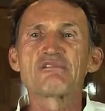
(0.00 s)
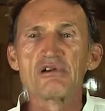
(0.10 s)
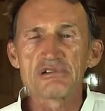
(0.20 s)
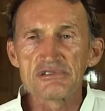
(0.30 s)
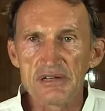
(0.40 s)

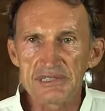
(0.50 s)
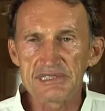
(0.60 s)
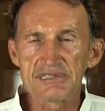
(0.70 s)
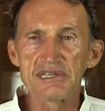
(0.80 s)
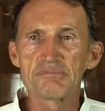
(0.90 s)
could not
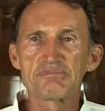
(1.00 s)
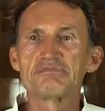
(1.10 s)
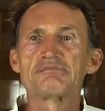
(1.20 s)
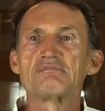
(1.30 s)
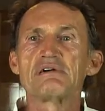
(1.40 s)
sleep,
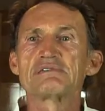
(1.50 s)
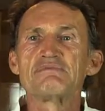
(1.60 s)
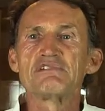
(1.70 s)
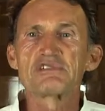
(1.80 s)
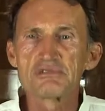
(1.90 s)
and then
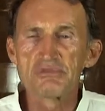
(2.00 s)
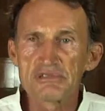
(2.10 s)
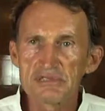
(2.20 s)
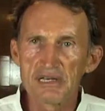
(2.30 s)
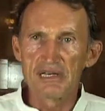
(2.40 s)
we
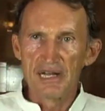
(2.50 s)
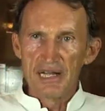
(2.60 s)
choose the